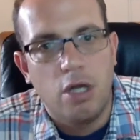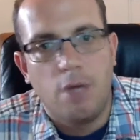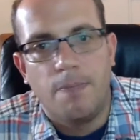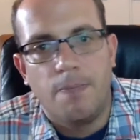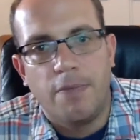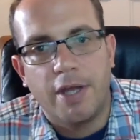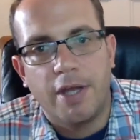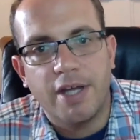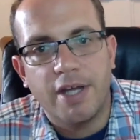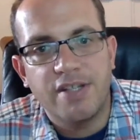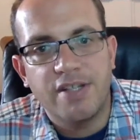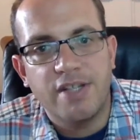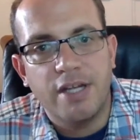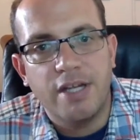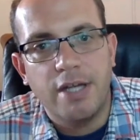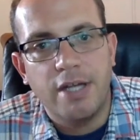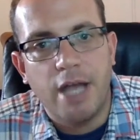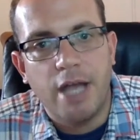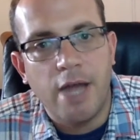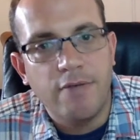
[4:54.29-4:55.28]
Like I said,
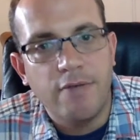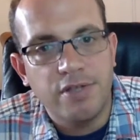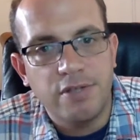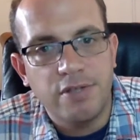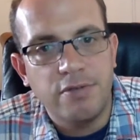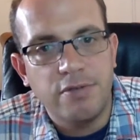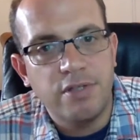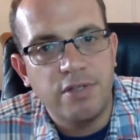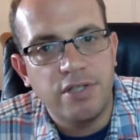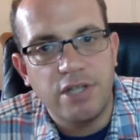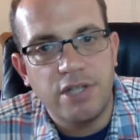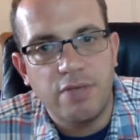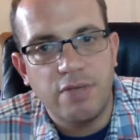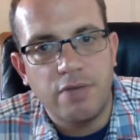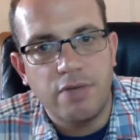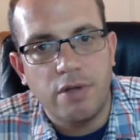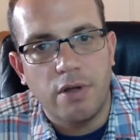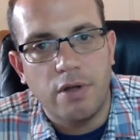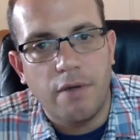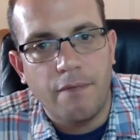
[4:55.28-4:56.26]
every student is
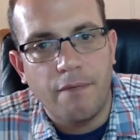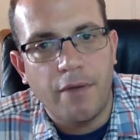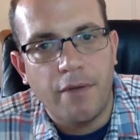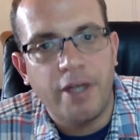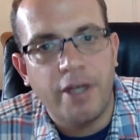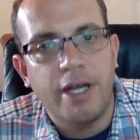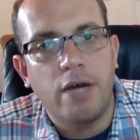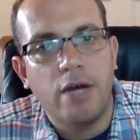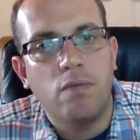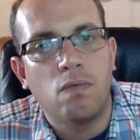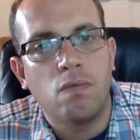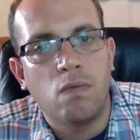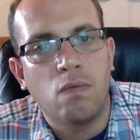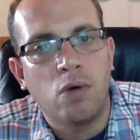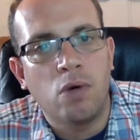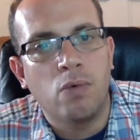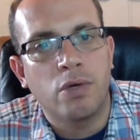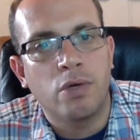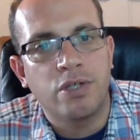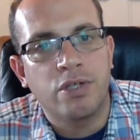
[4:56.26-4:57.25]
different. Find out what
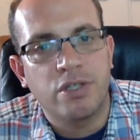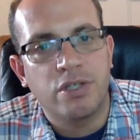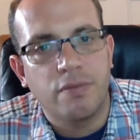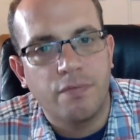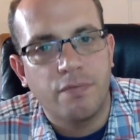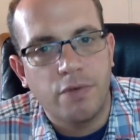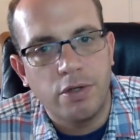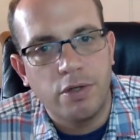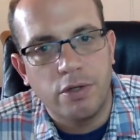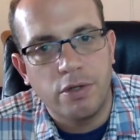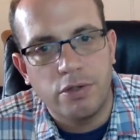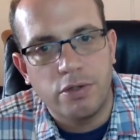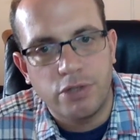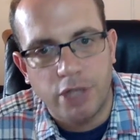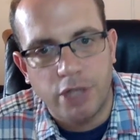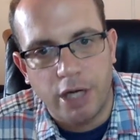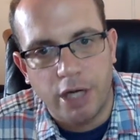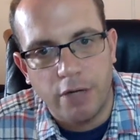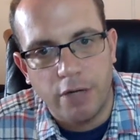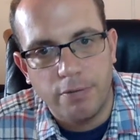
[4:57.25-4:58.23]
works for your
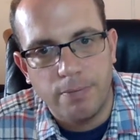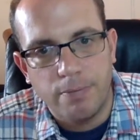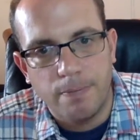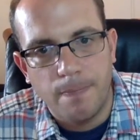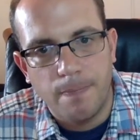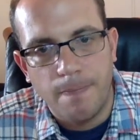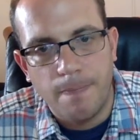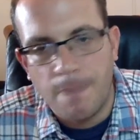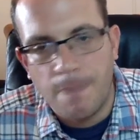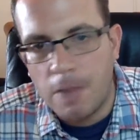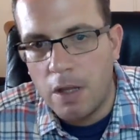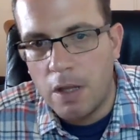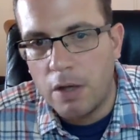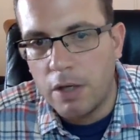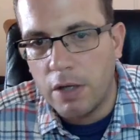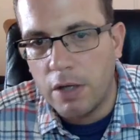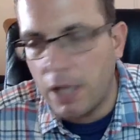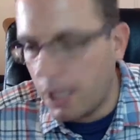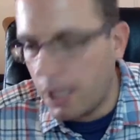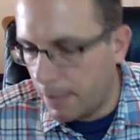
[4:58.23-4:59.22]
child.
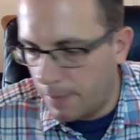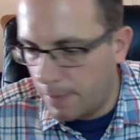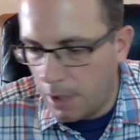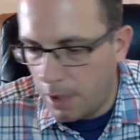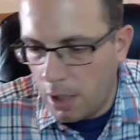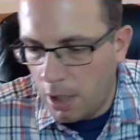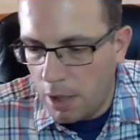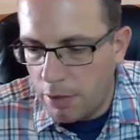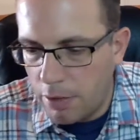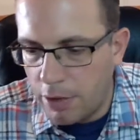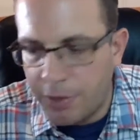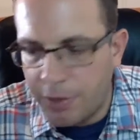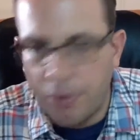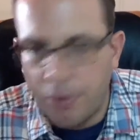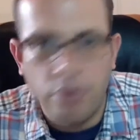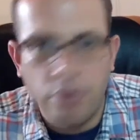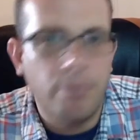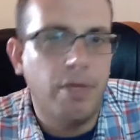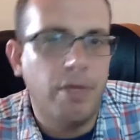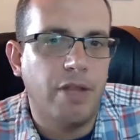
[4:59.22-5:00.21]
Okay, the
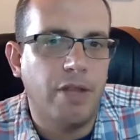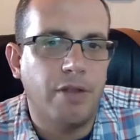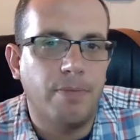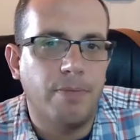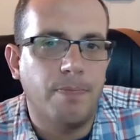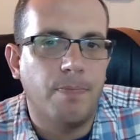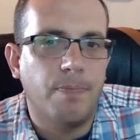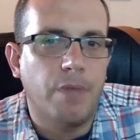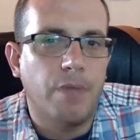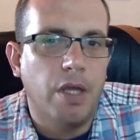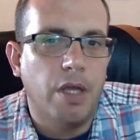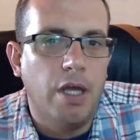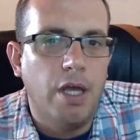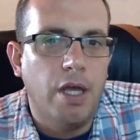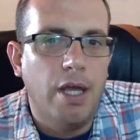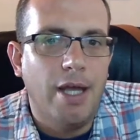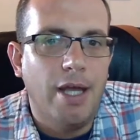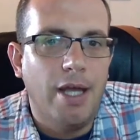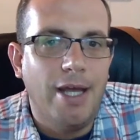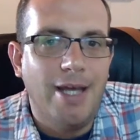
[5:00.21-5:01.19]
third method
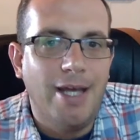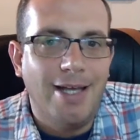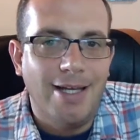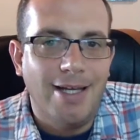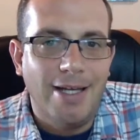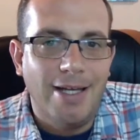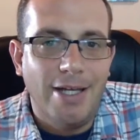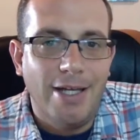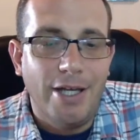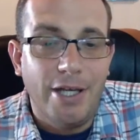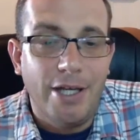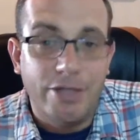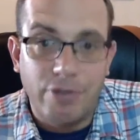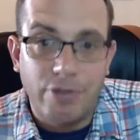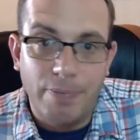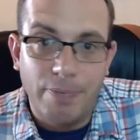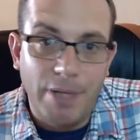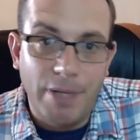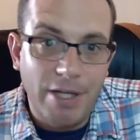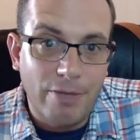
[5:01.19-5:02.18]
is
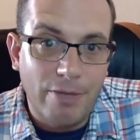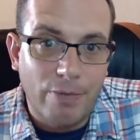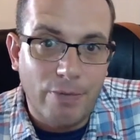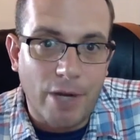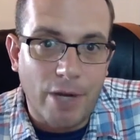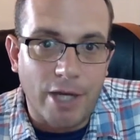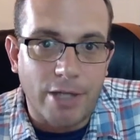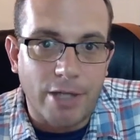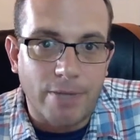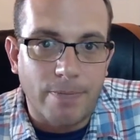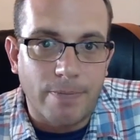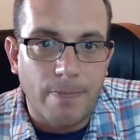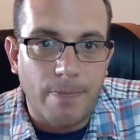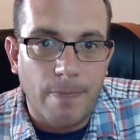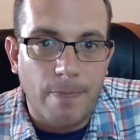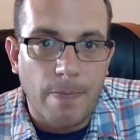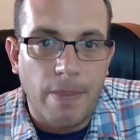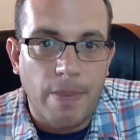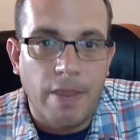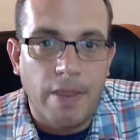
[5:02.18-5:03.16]
repeated writing.
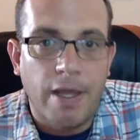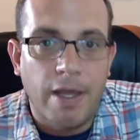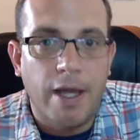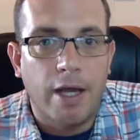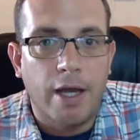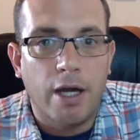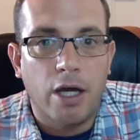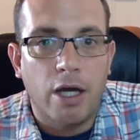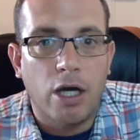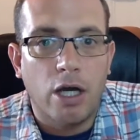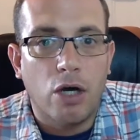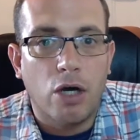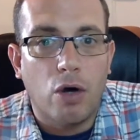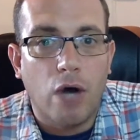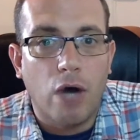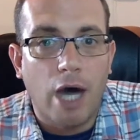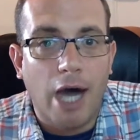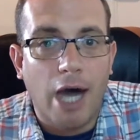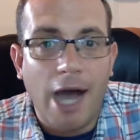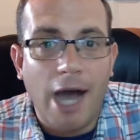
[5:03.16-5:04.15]
Now,
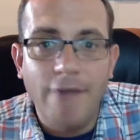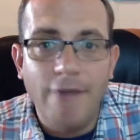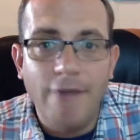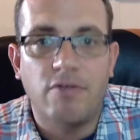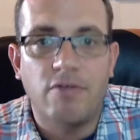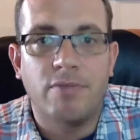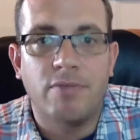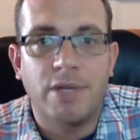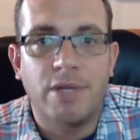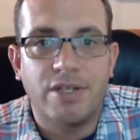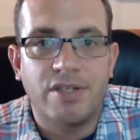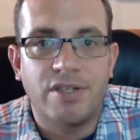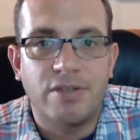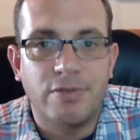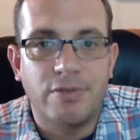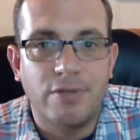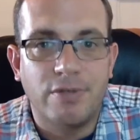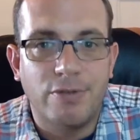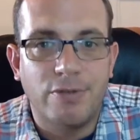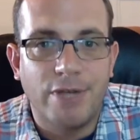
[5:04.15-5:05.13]
I've met a
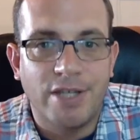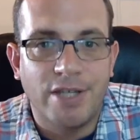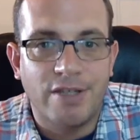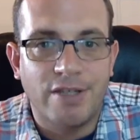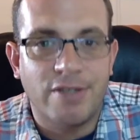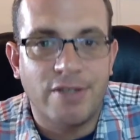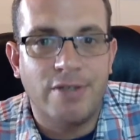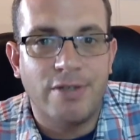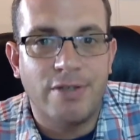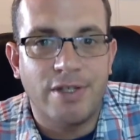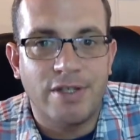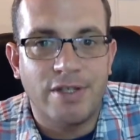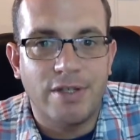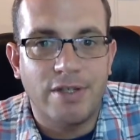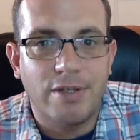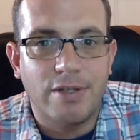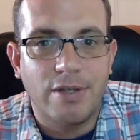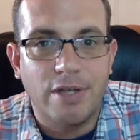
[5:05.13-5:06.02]
student who likes to do this.